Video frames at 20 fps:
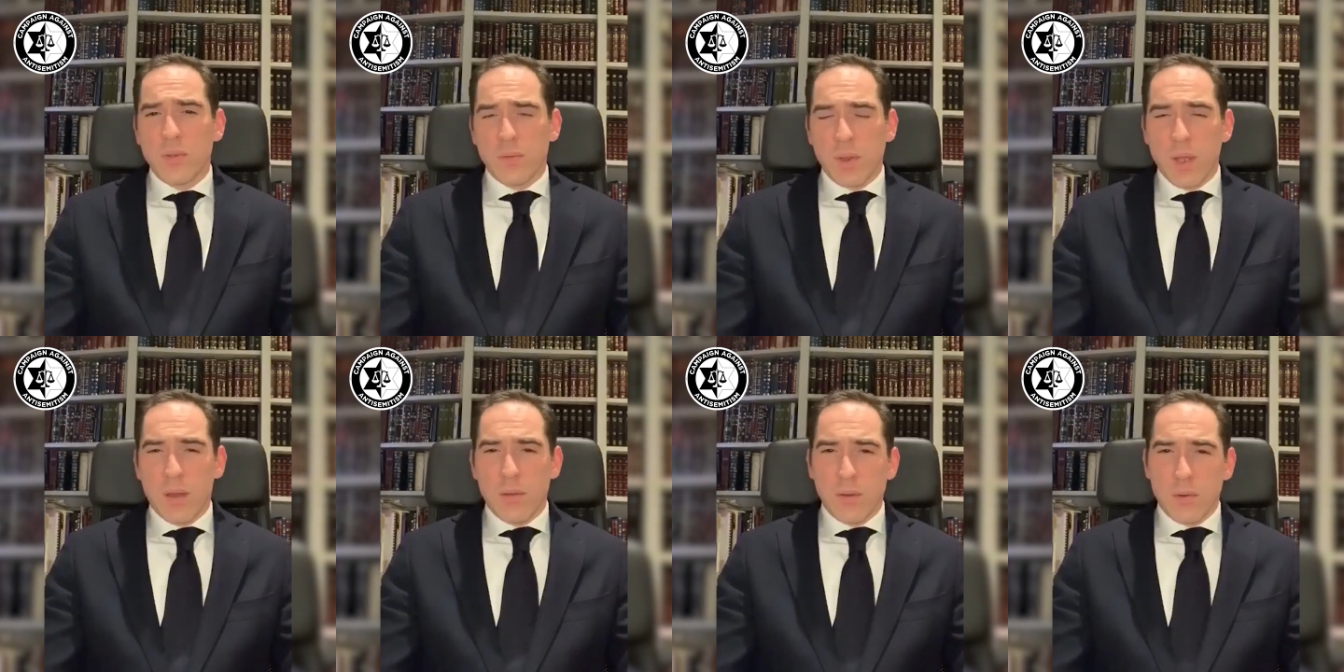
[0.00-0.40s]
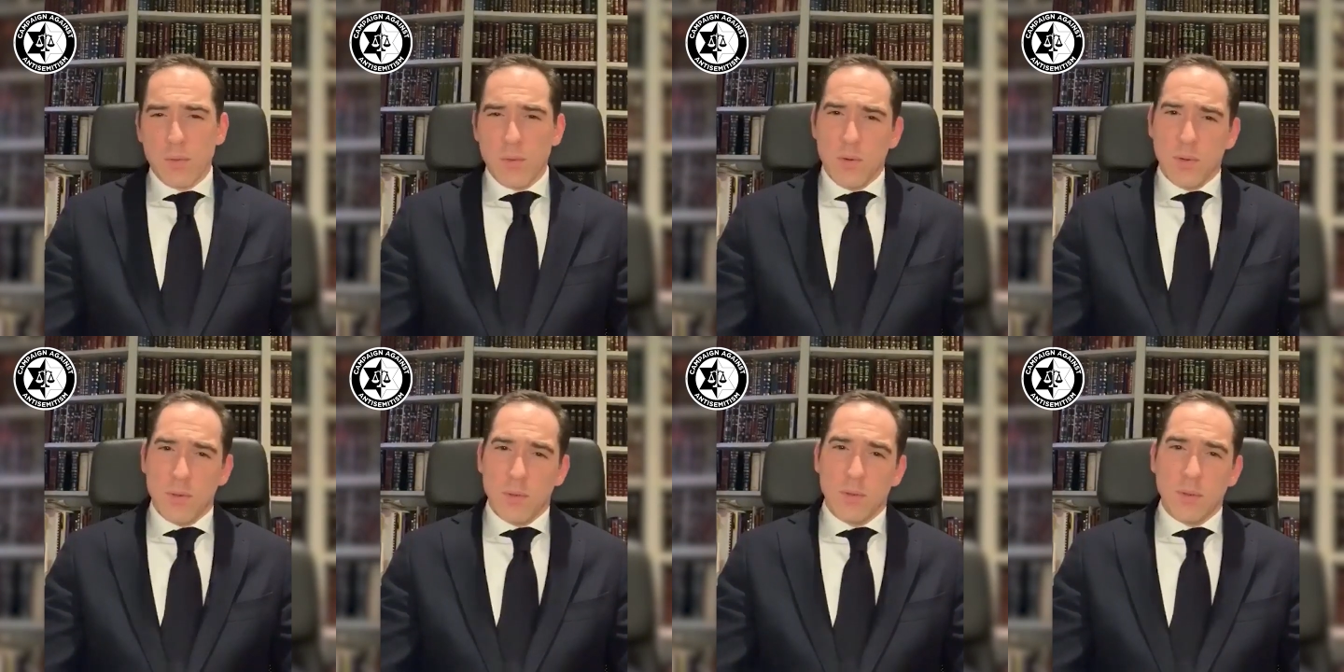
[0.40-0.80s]
around the
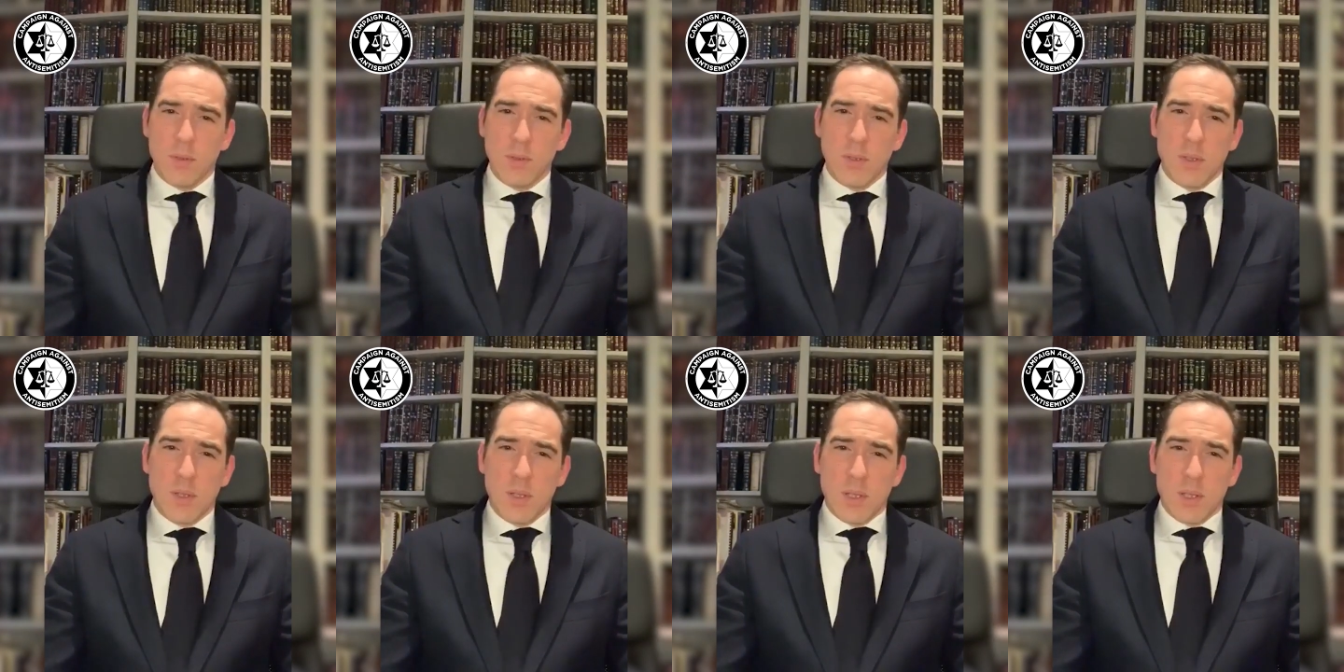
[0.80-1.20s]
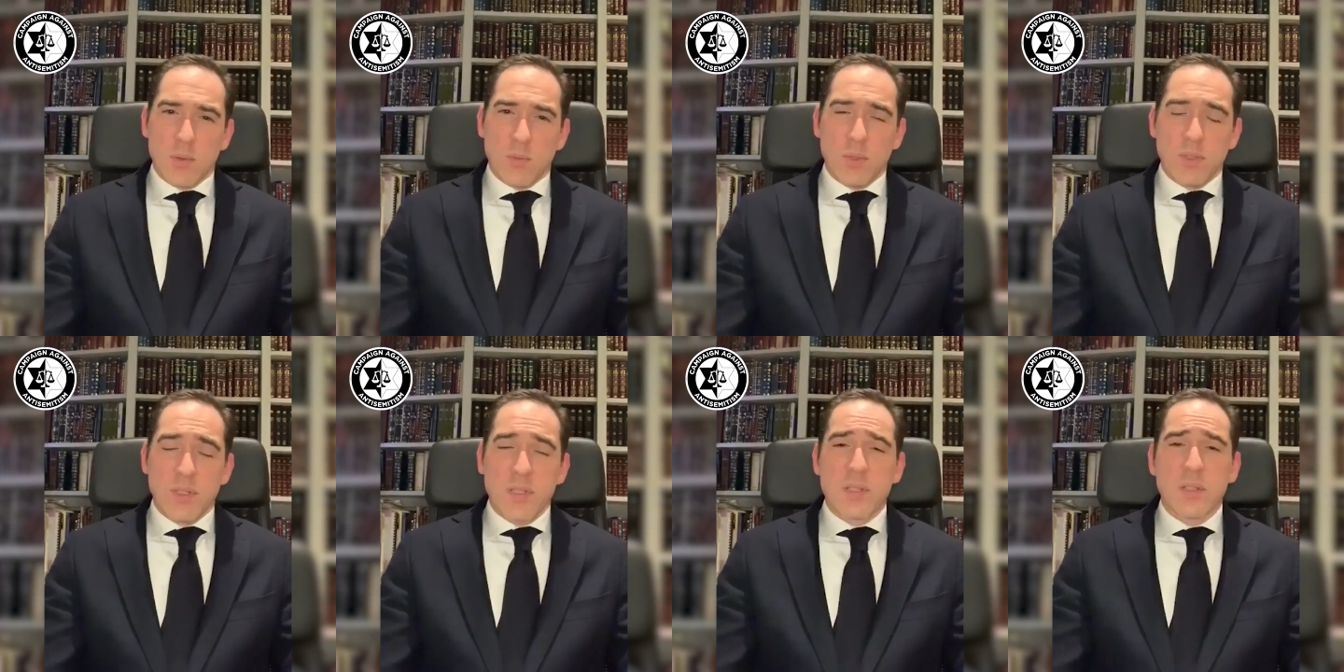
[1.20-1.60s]
world
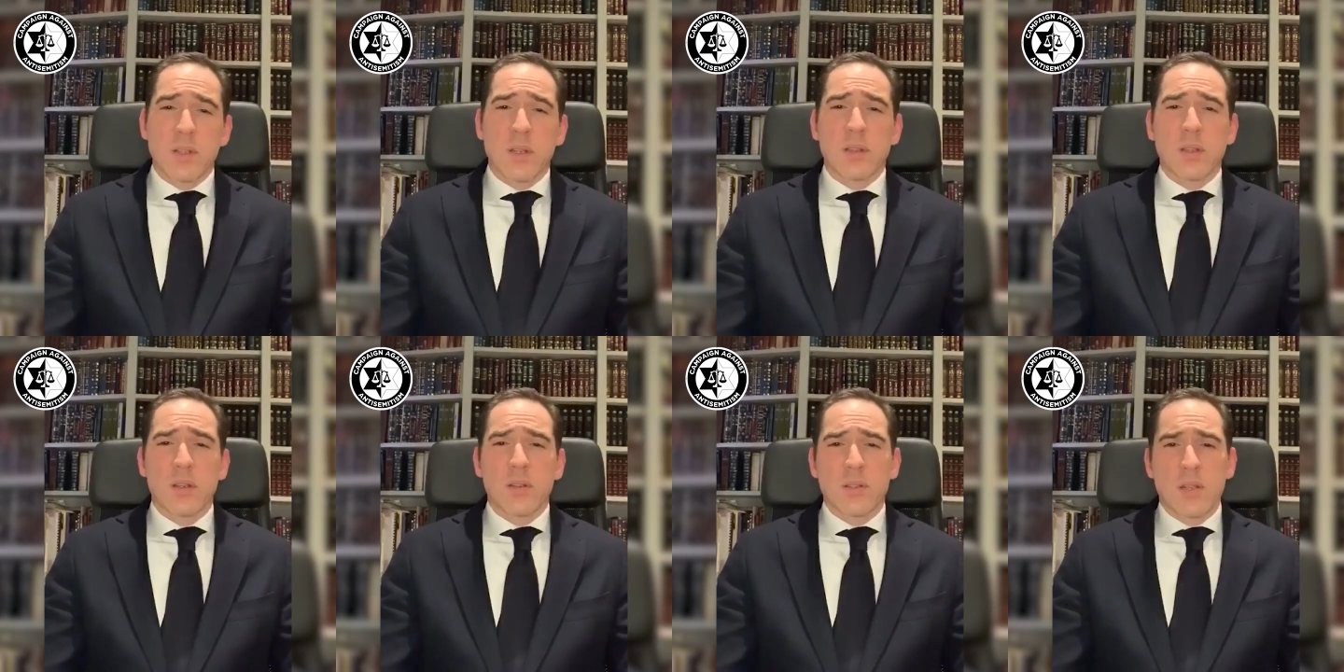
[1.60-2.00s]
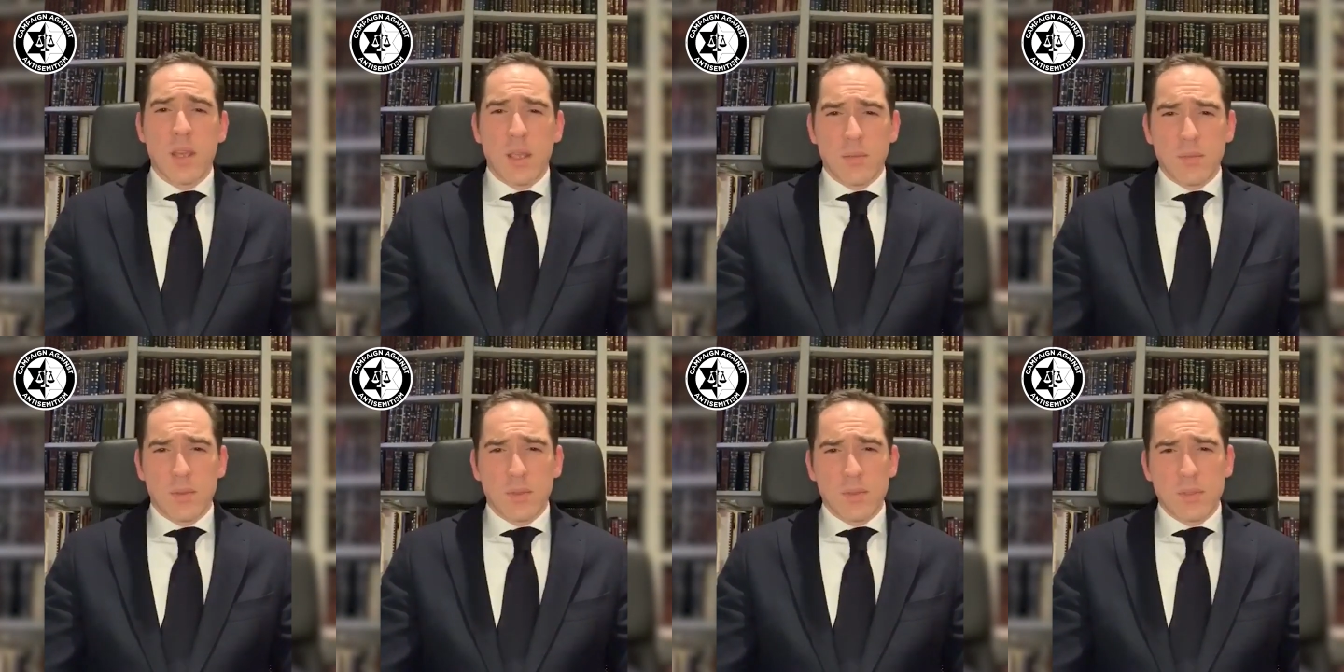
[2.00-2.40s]
will sit at their
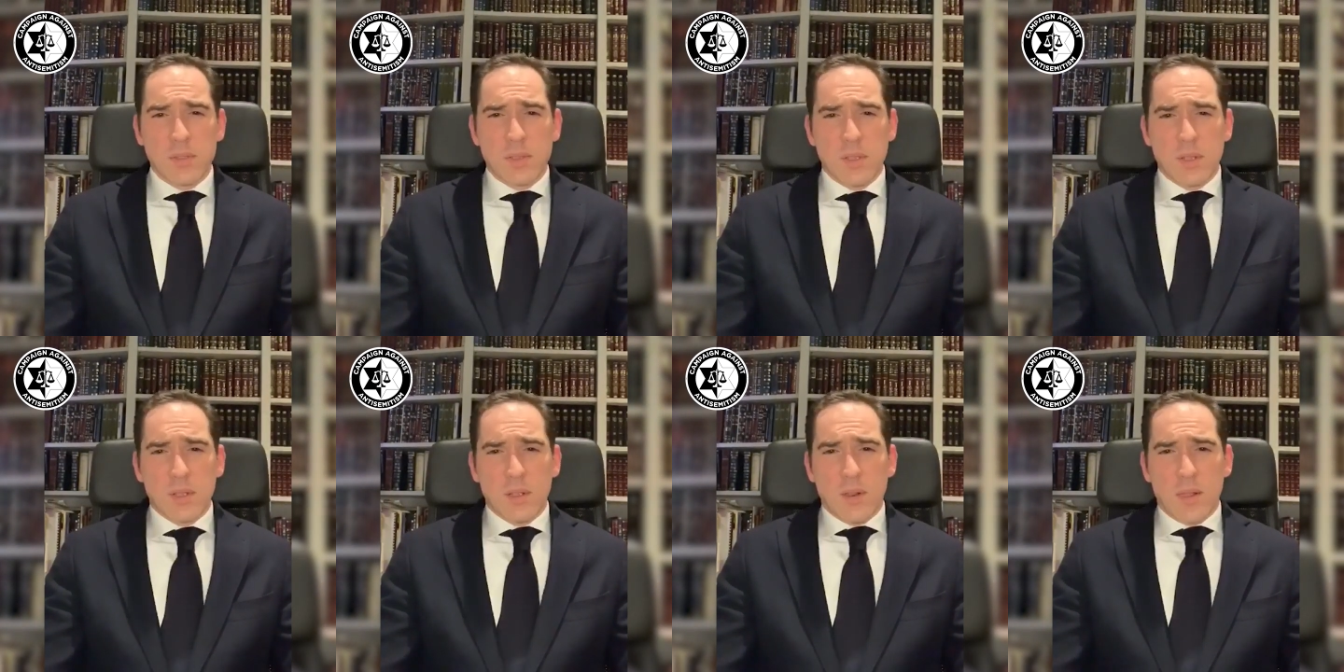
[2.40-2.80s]
tables